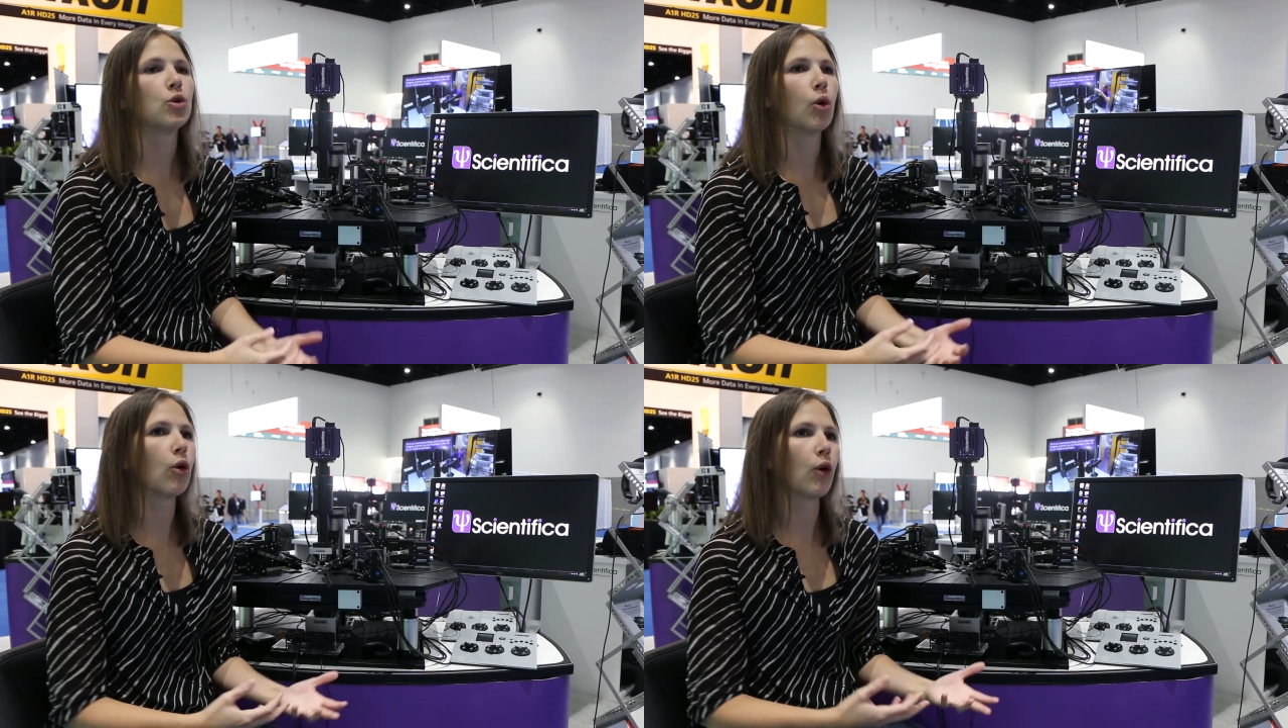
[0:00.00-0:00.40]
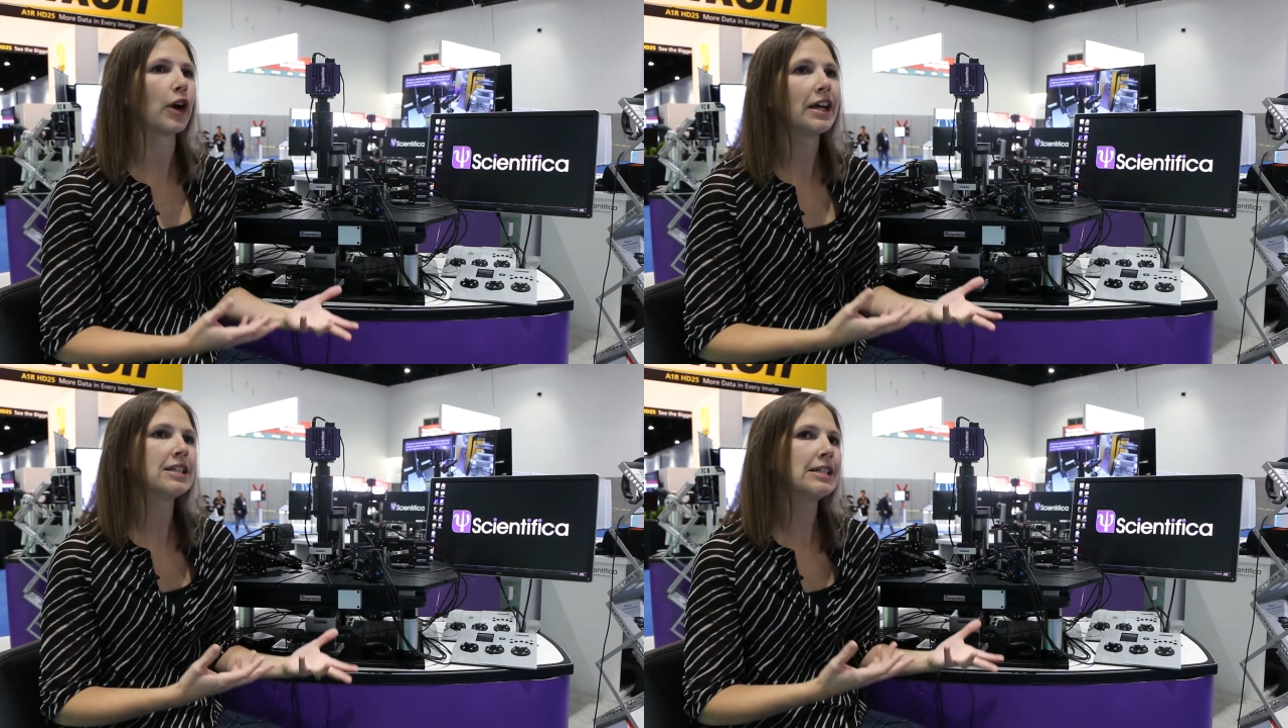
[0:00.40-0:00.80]

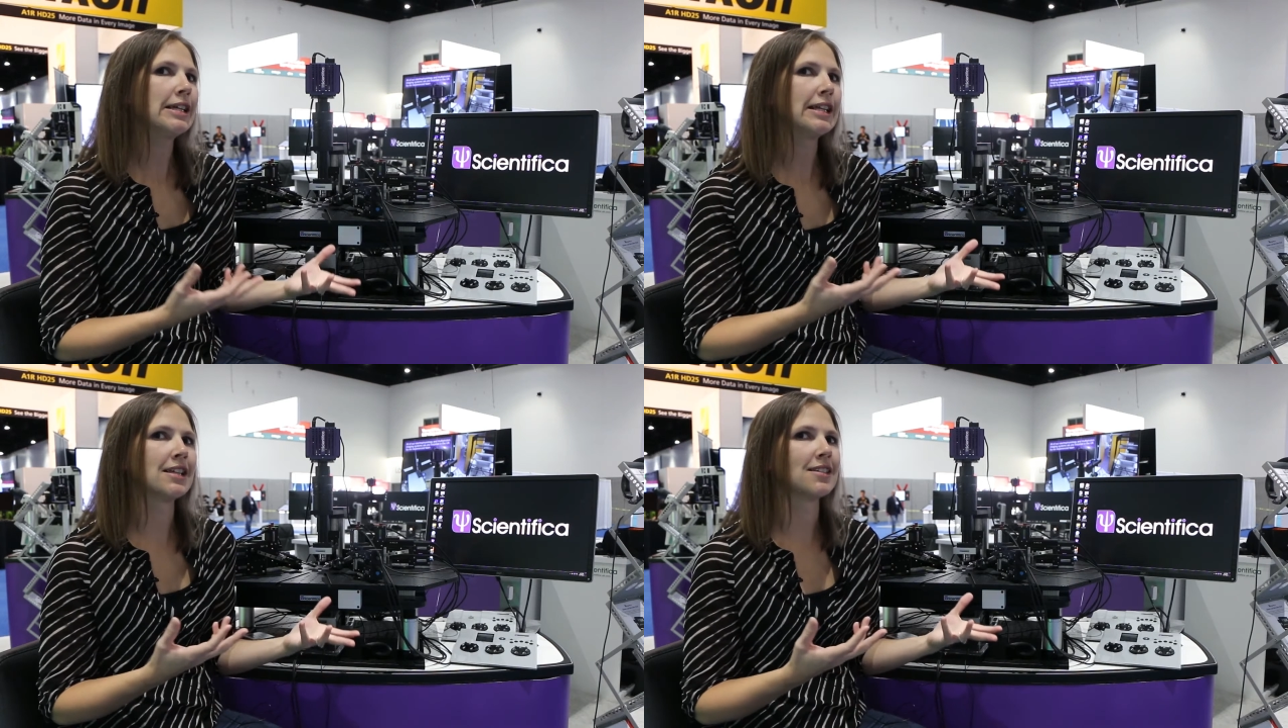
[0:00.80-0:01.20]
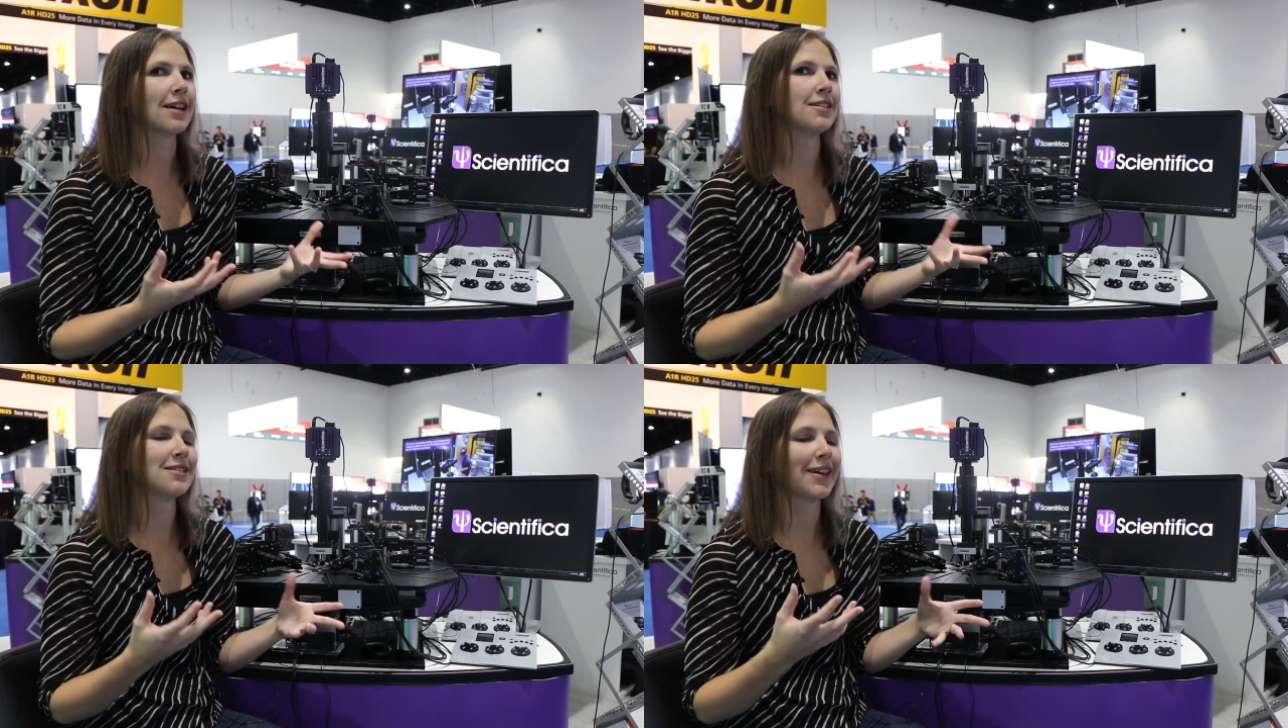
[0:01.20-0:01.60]
goal-oriented in the
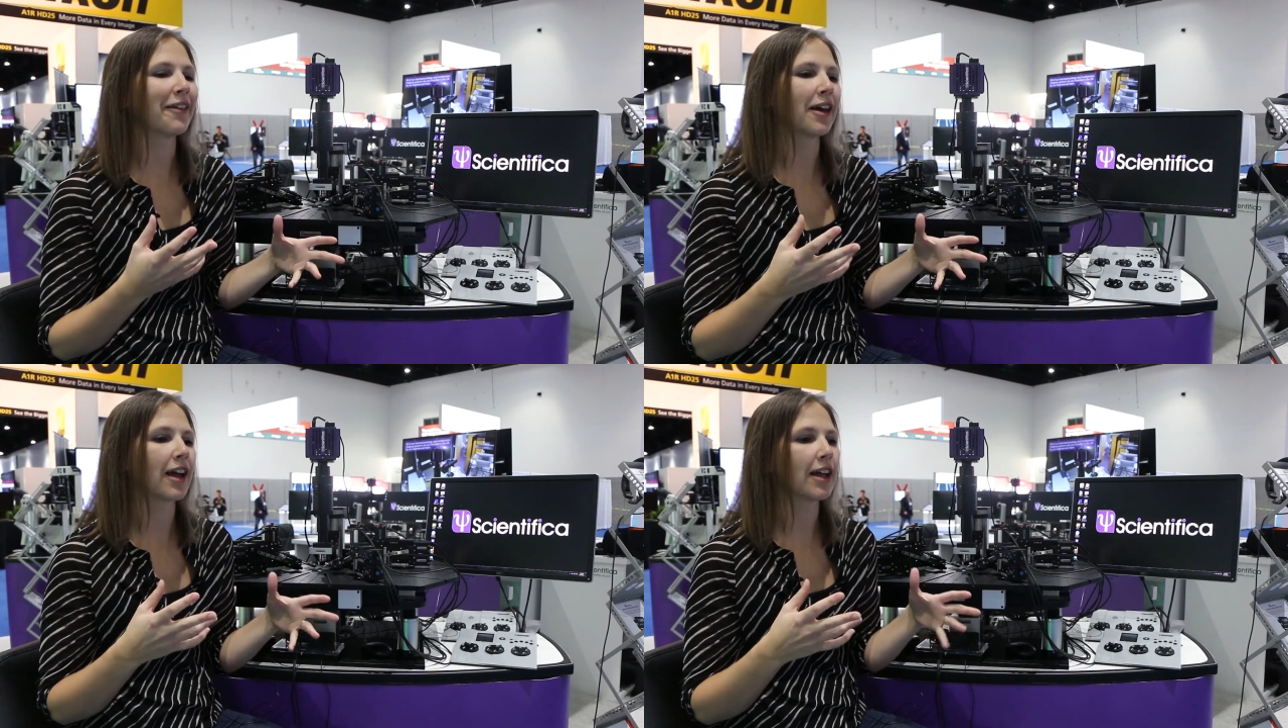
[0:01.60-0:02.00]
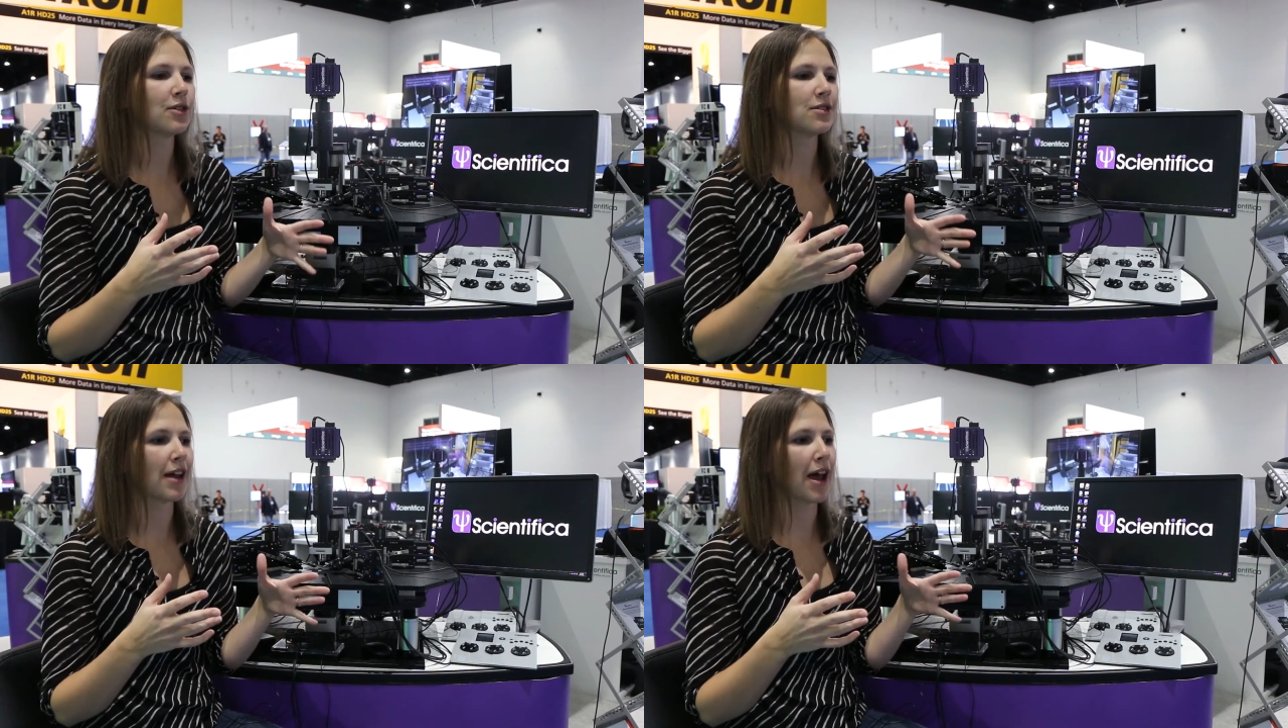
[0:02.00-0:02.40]
sense that I
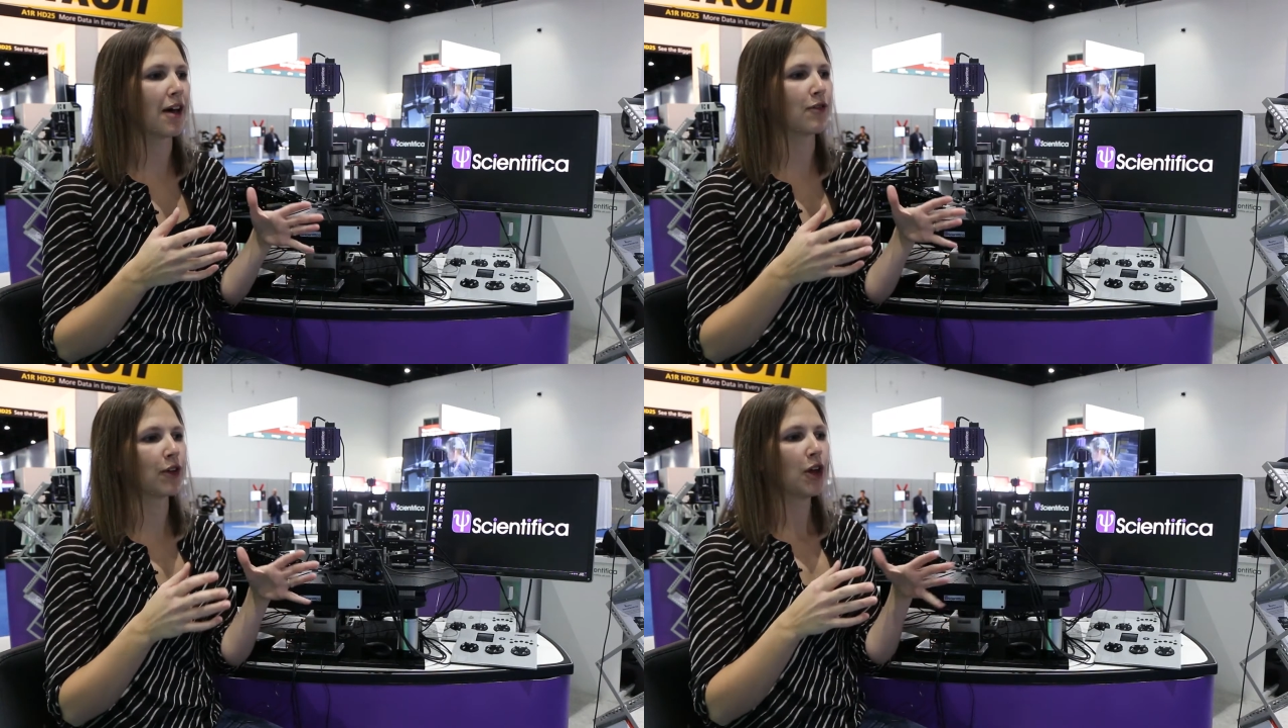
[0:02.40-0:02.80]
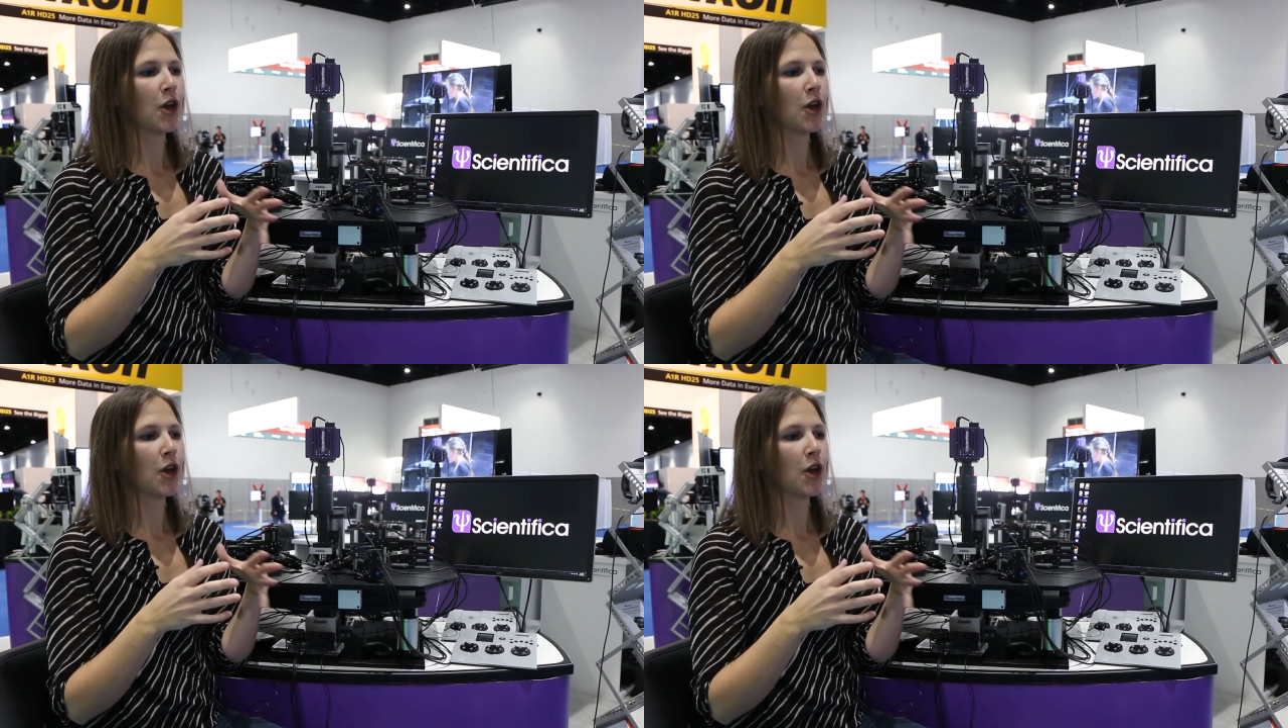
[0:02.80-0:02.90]
used to have